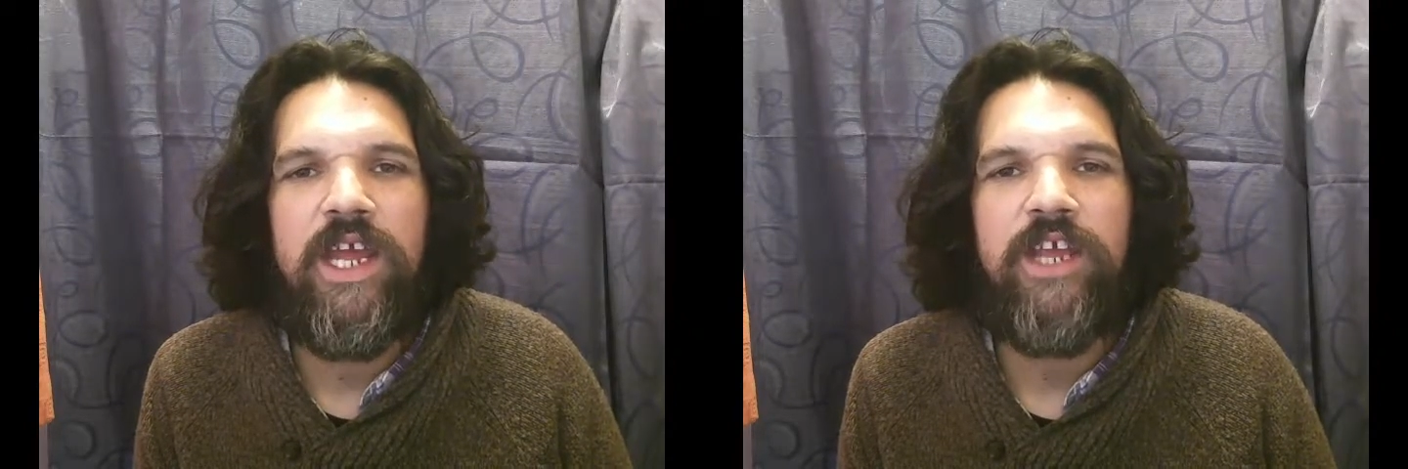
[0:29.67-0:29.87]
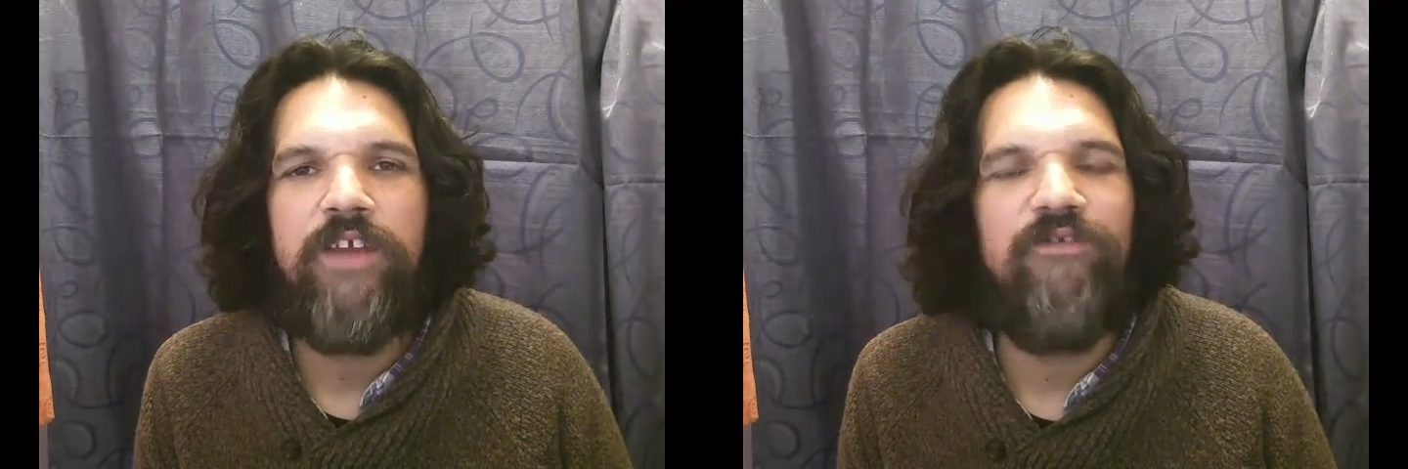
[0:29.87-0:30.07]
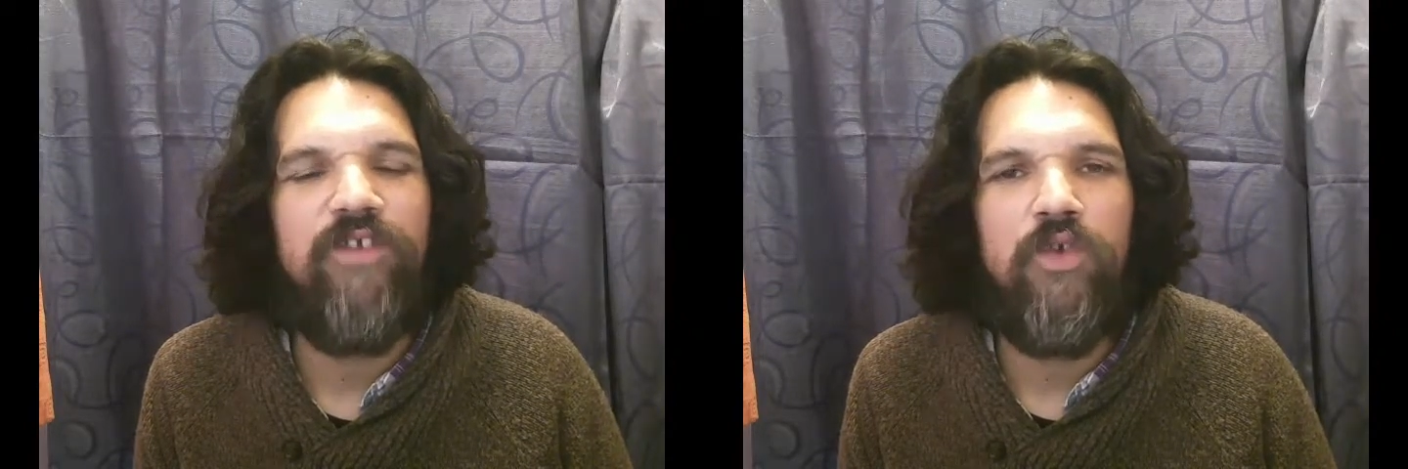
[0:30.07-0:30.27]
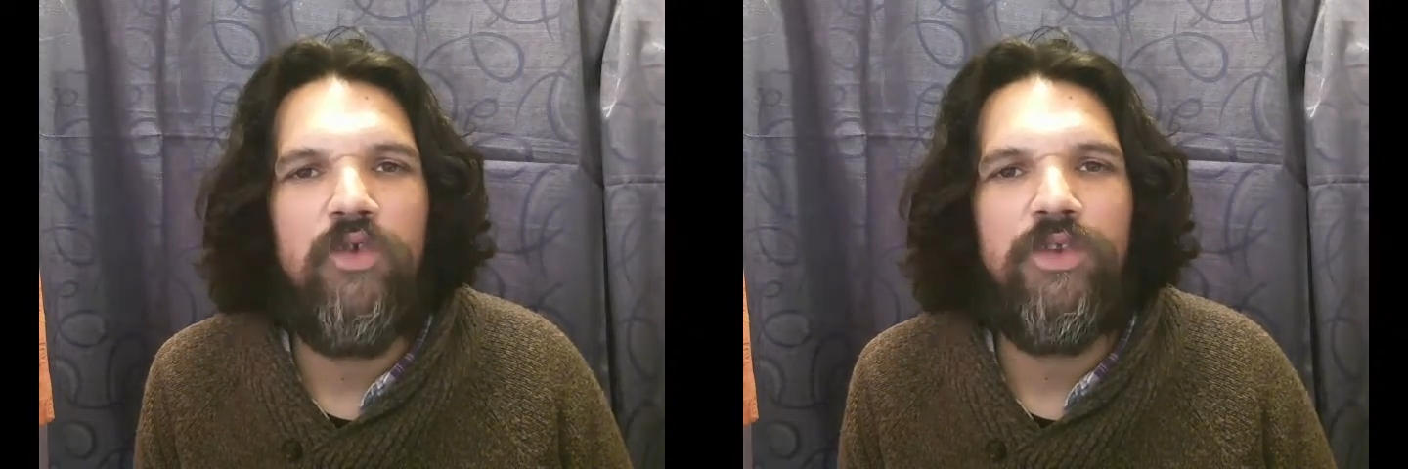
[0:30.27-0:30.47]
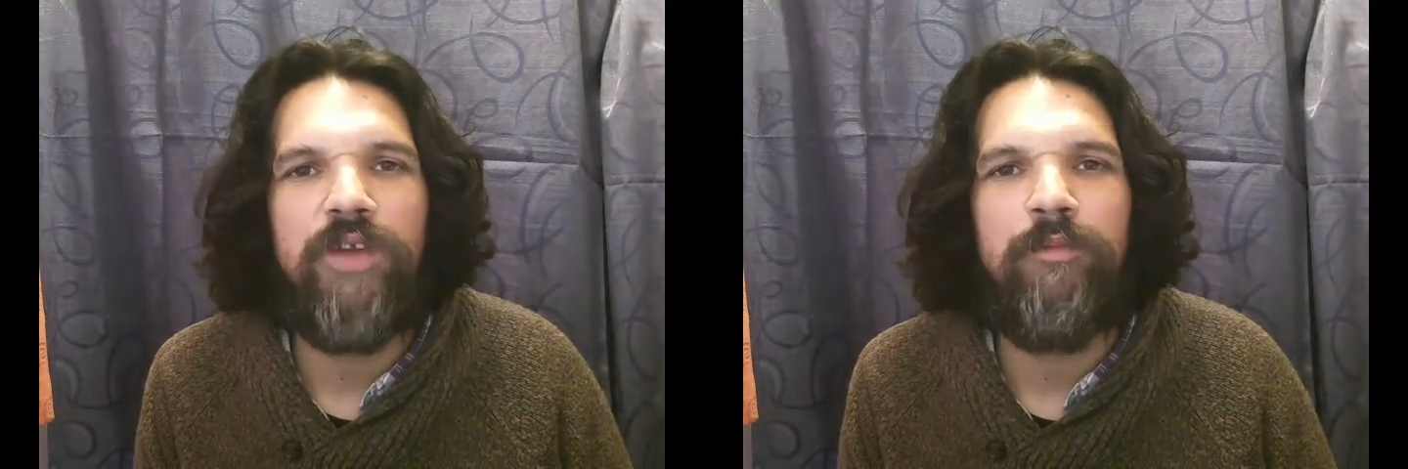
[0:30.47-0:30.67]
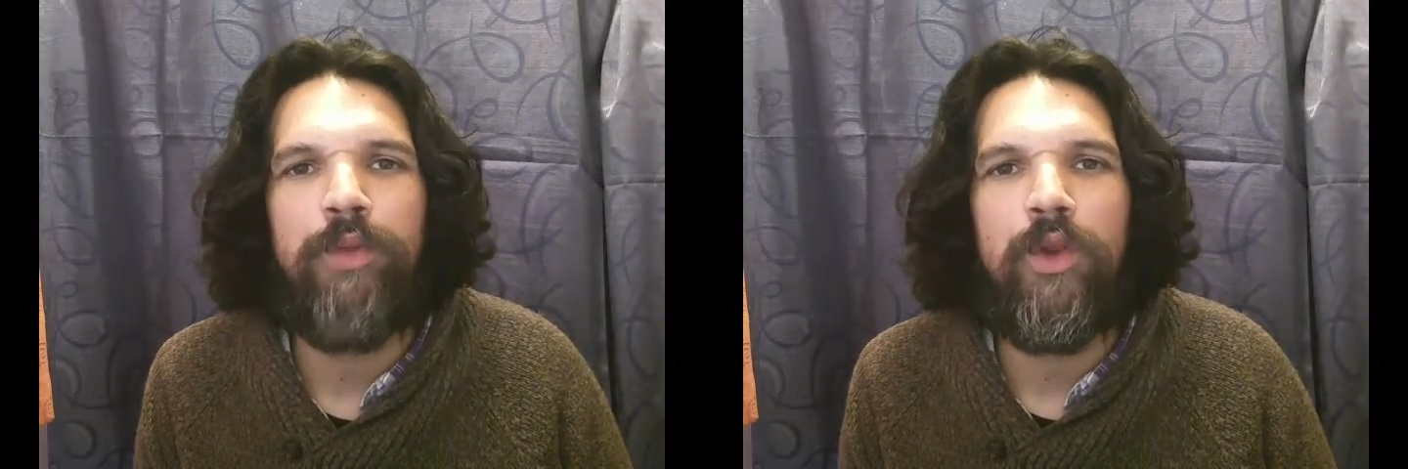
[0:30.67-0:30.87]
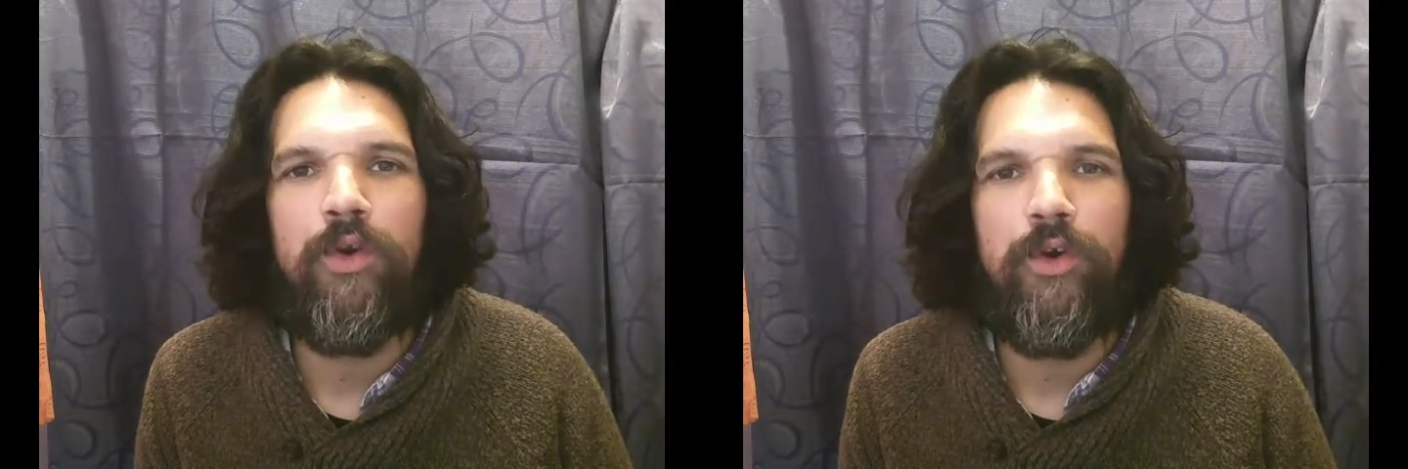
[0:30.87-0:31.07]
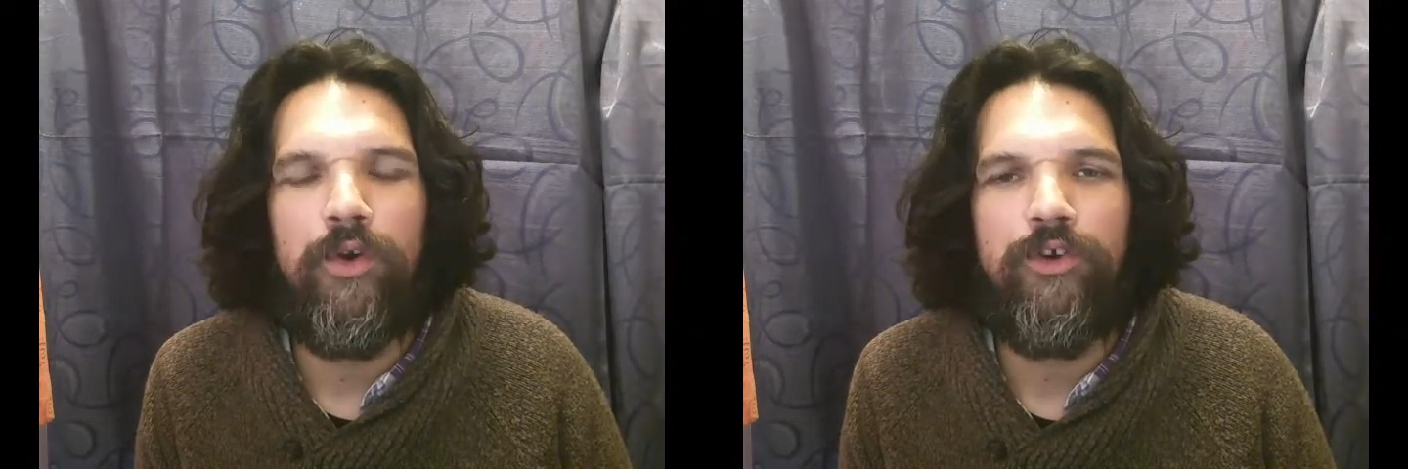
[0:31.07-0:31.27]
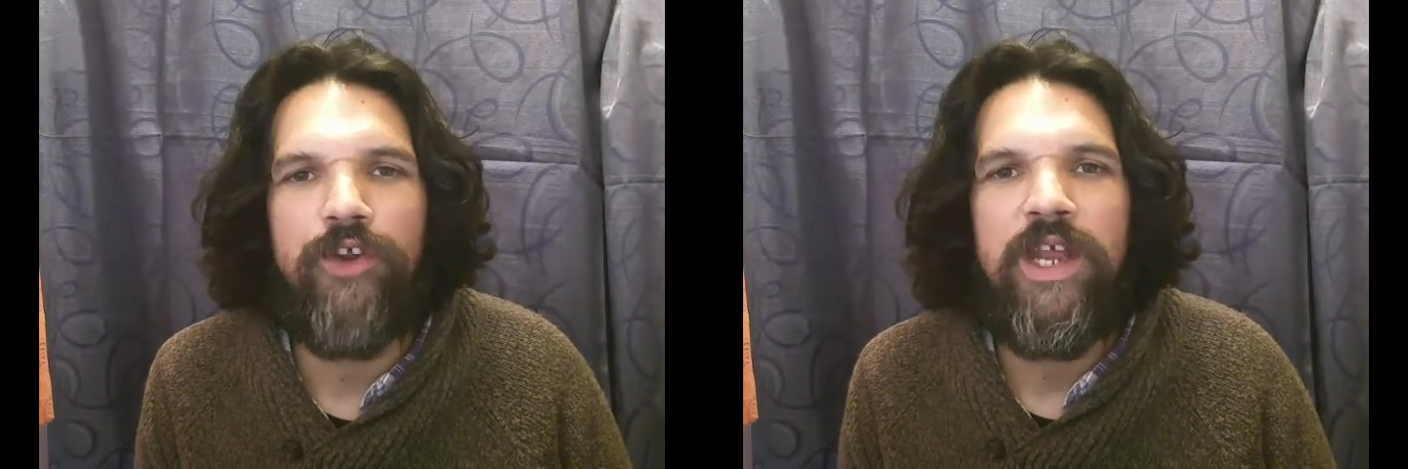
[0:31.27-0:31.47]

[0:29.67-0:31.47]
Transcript: confused and blurred